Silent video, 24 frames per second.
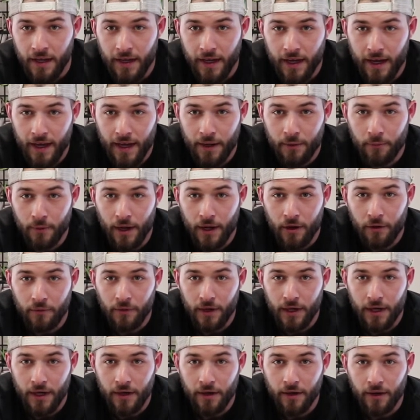And right
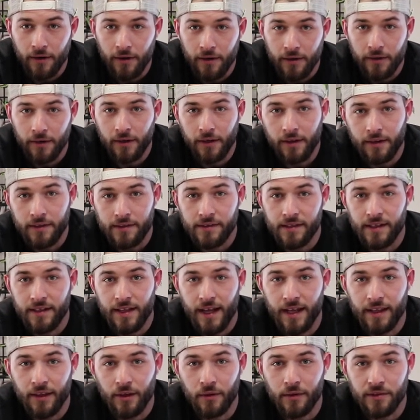over here, you're gonna see
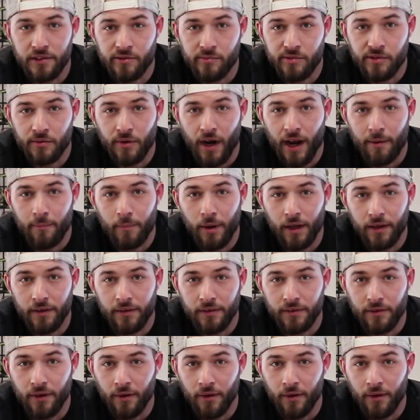that little subscribe button.